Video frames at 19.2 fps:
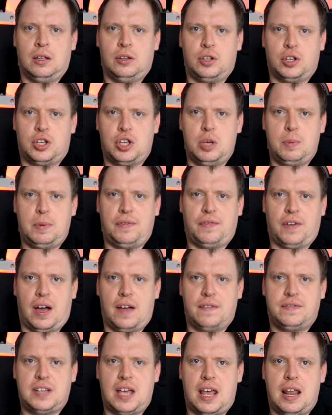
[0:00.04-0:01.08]
the Cubi
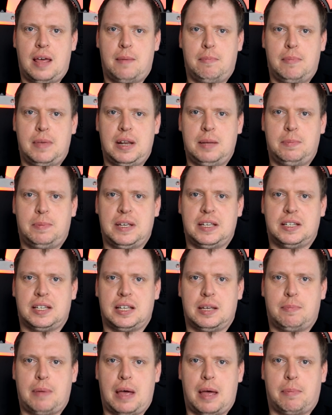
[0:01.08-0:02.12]
5 10M mini
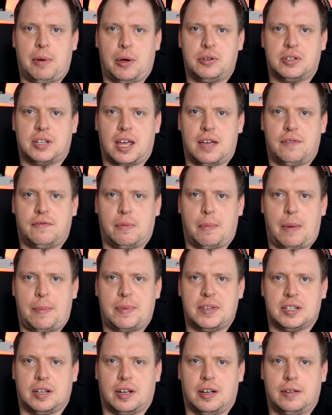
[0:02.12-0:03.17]
PC barebones kit from
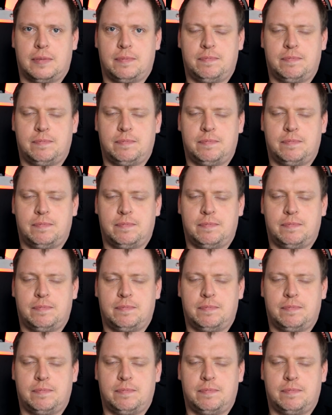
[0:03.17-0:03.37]
MSI.